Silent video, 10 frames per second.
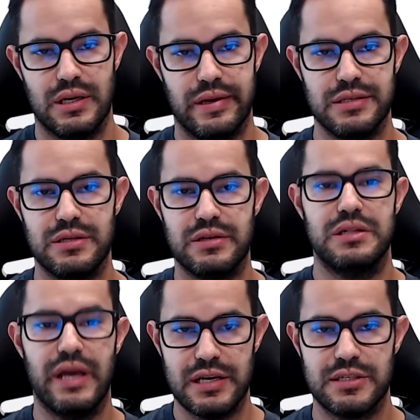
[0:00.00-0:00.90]
is there a
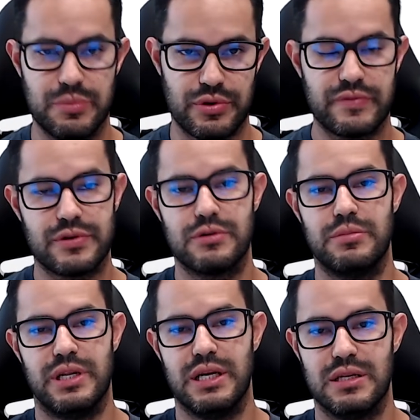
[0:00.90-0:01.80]
dashboard for
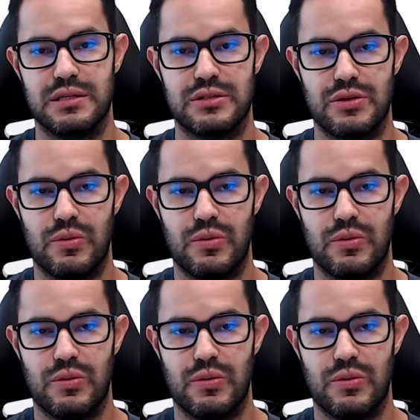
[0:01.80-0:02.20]
Kubernetes?